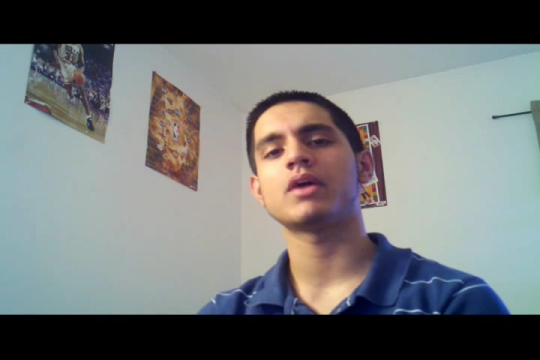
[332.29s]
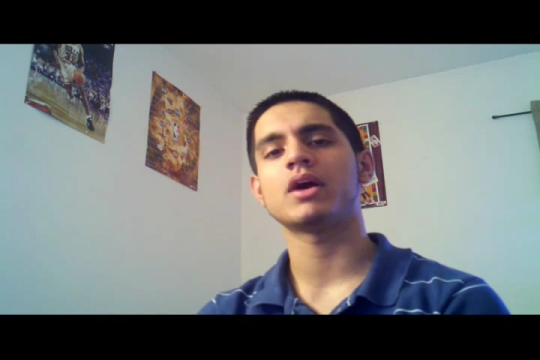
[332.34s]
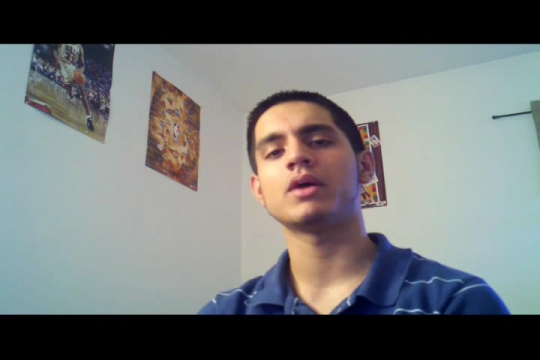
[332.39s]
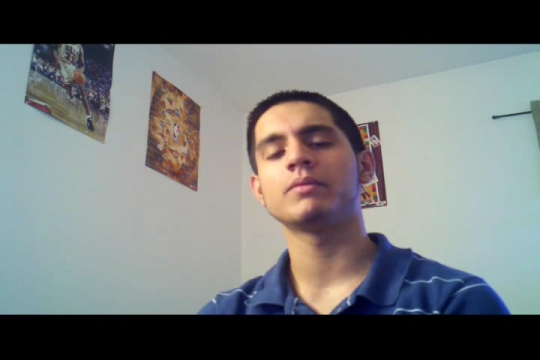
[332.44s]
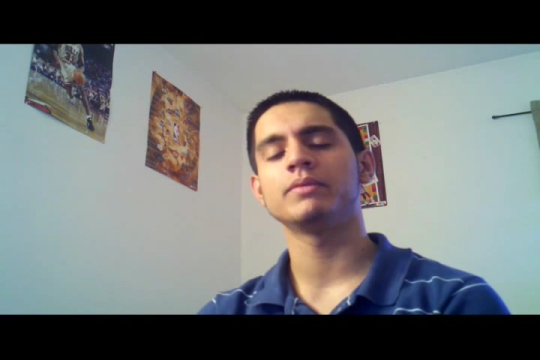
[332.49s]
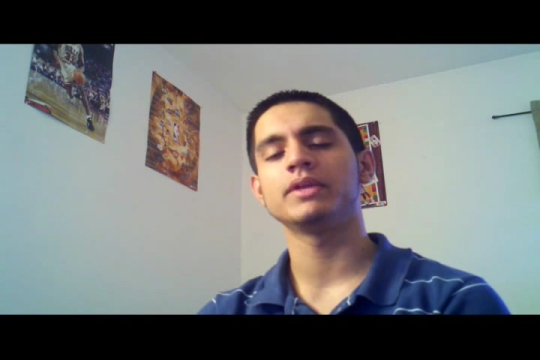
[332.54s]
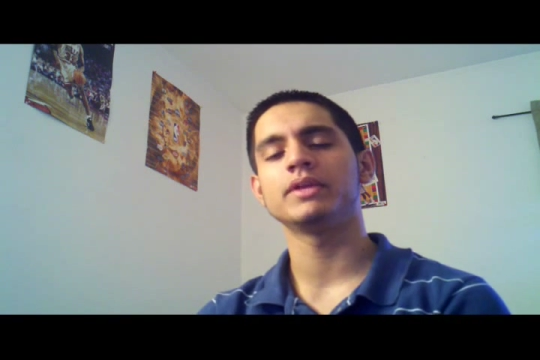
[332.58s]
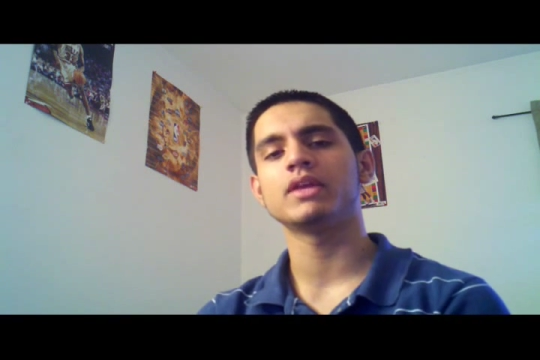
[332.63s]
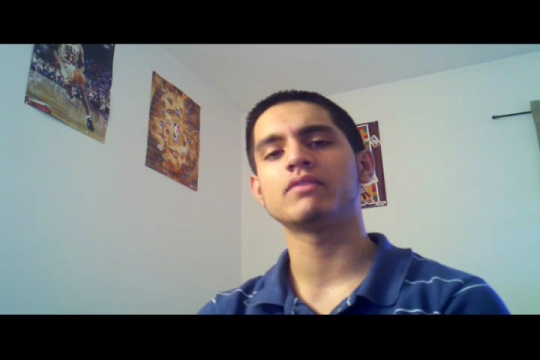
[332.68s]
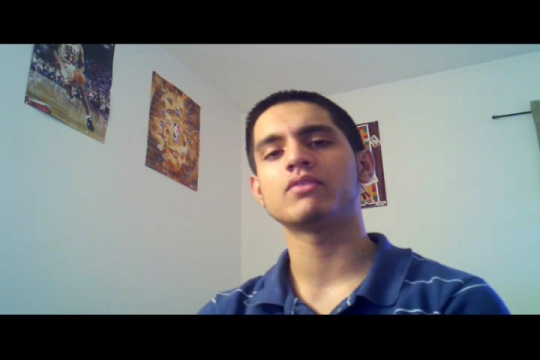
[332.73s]

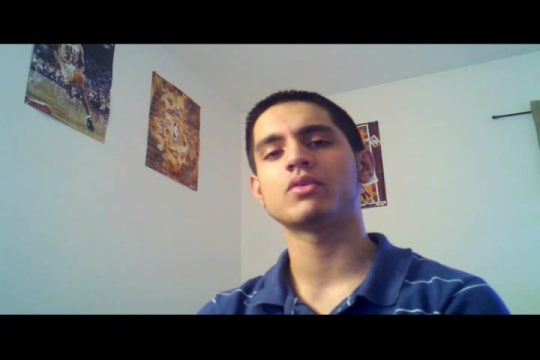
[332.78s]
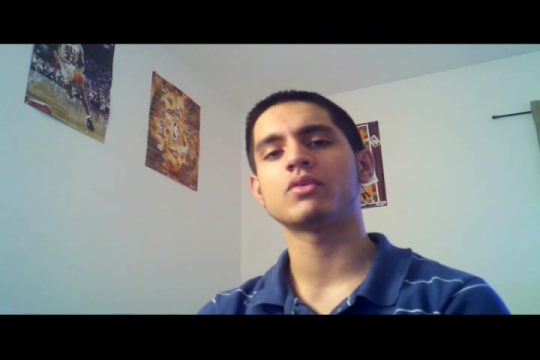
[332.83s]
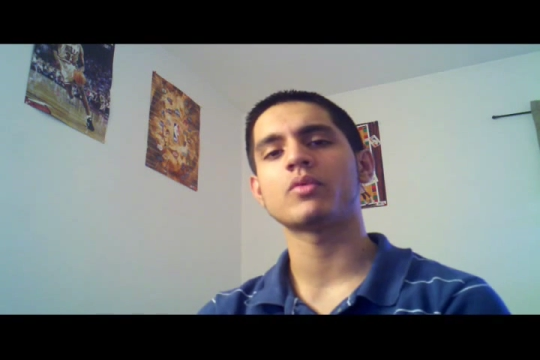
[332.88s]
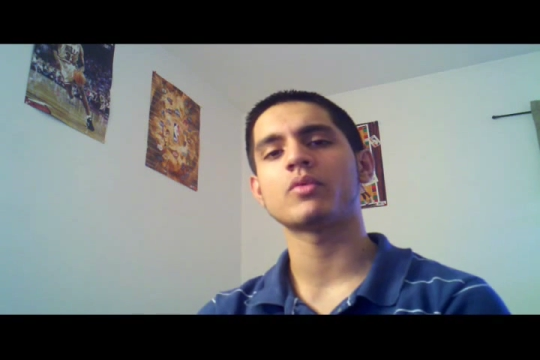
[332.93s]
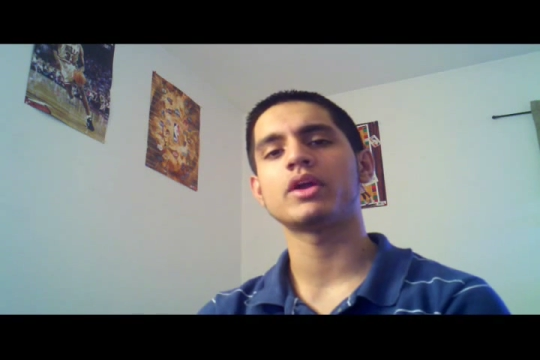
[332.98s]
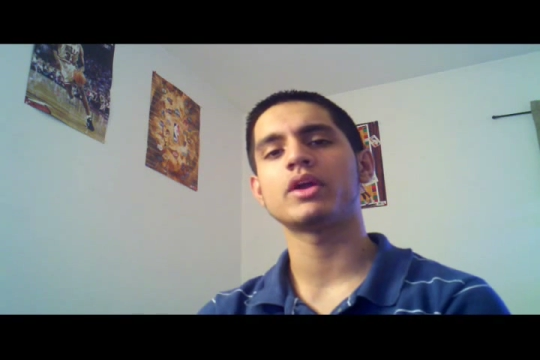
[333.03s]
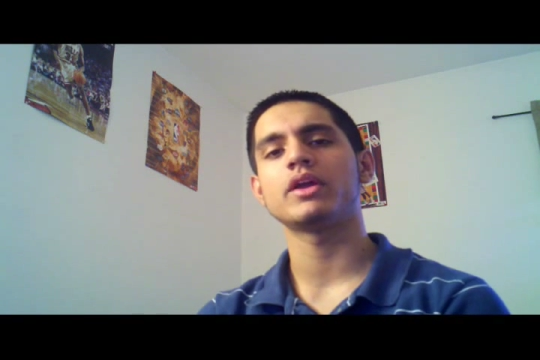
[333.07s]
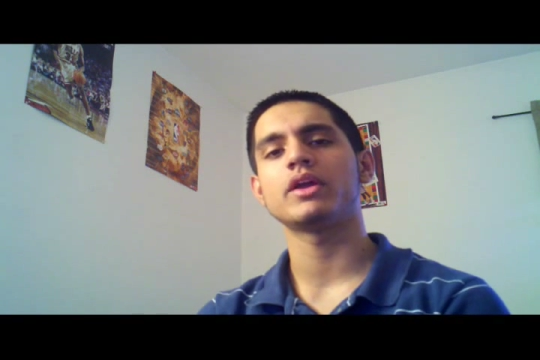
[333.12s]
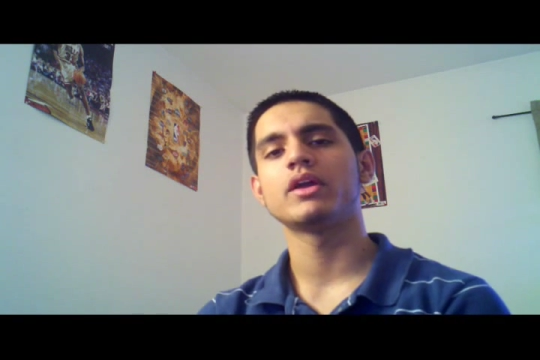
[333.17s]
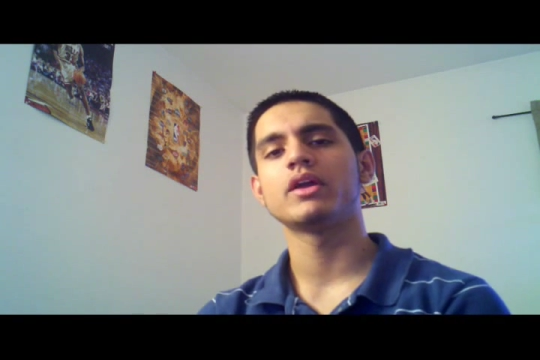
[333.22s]
I'll be giving
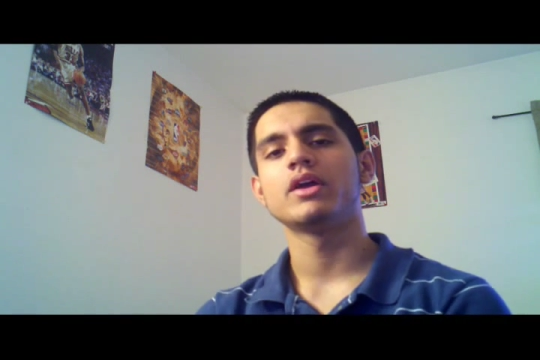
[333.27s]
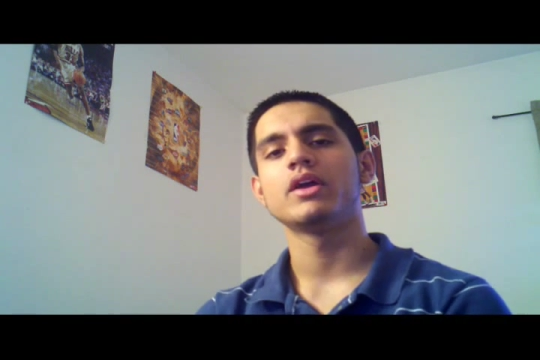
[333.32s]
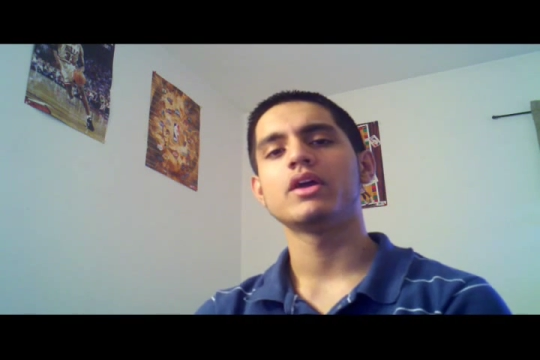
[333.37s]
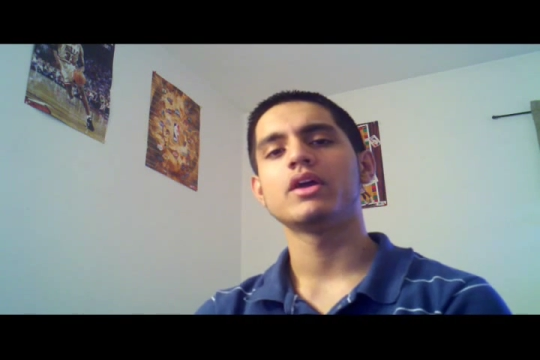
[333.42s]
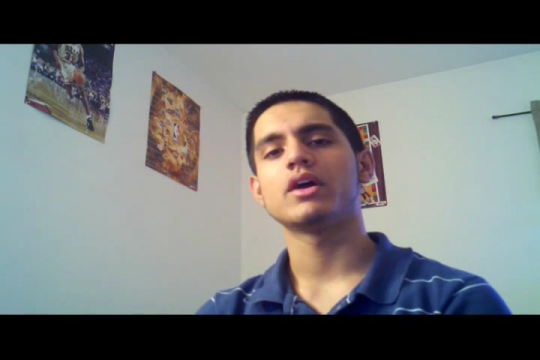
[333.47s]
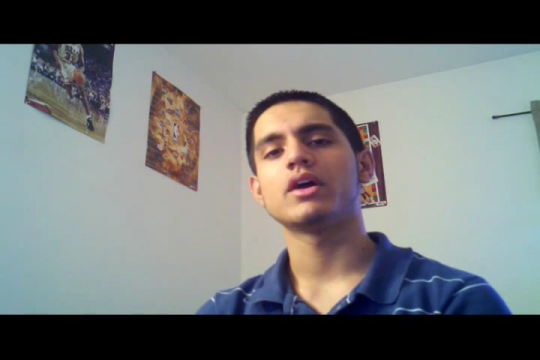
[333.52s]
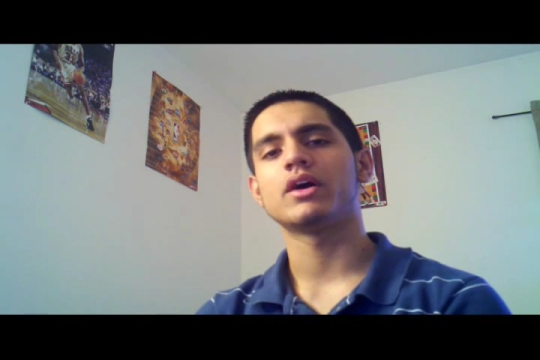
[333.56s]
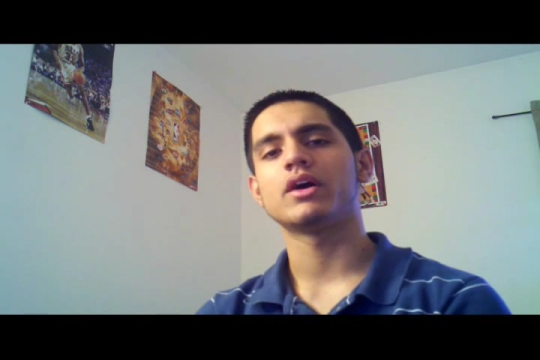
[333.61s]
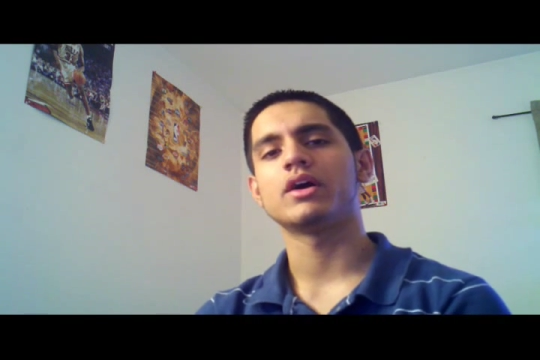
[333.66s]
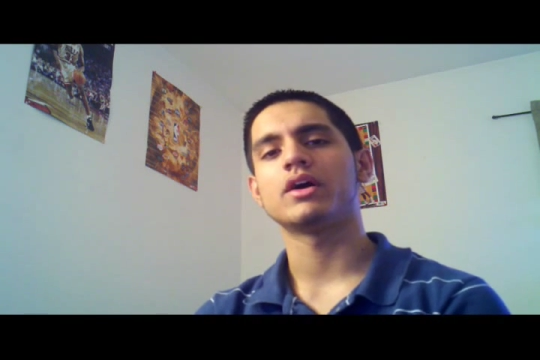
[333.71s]
away
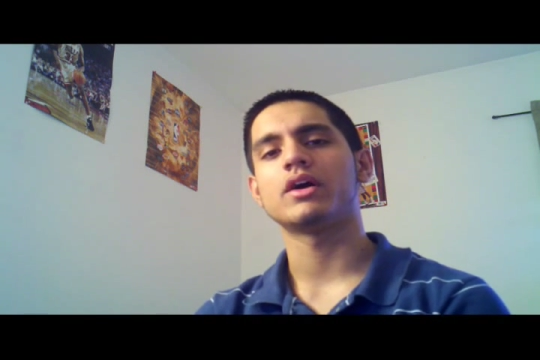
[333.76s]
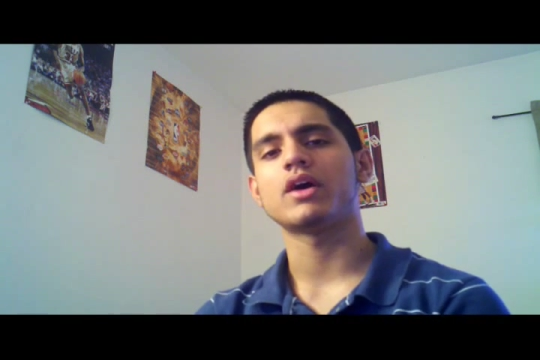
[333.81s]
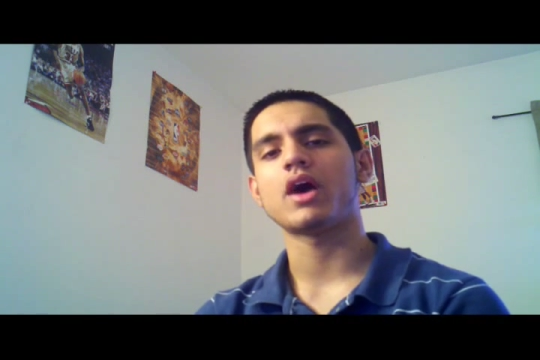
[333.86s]
uh,